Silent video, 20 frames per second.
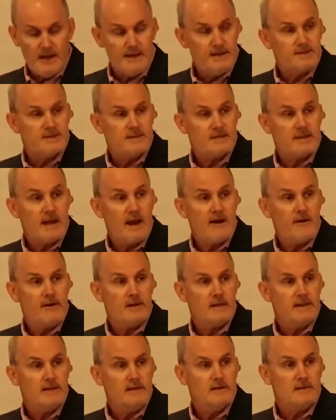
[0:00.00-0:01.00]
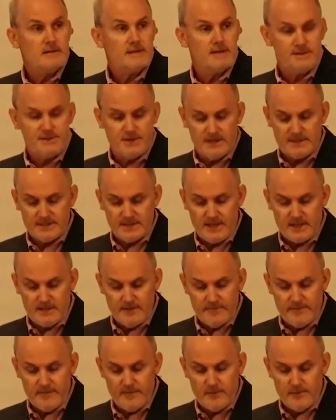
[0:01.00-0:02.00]
and it's currently yielding just
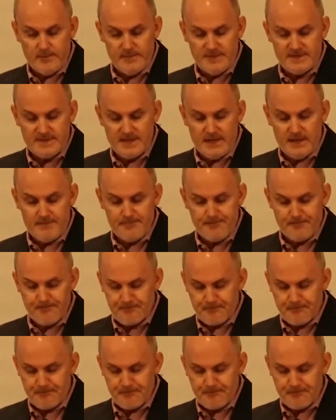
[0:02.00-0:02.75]
under 4%.